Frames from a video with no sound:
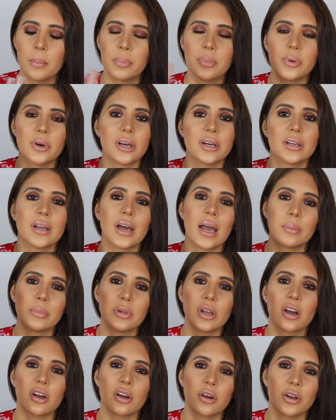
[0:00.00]
but I'm
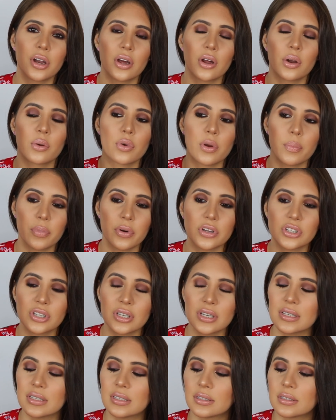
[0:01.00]
not gonna
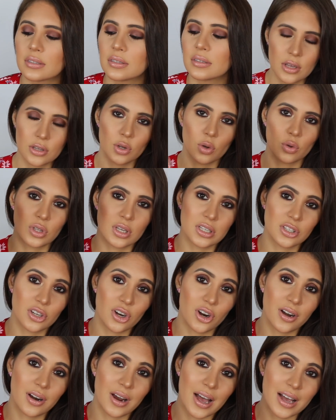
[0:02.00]
repurchase. So these
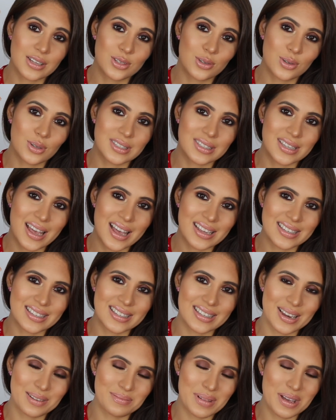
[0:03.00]
are a success
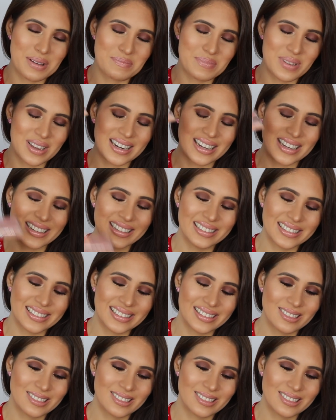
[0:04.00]
in my opinion.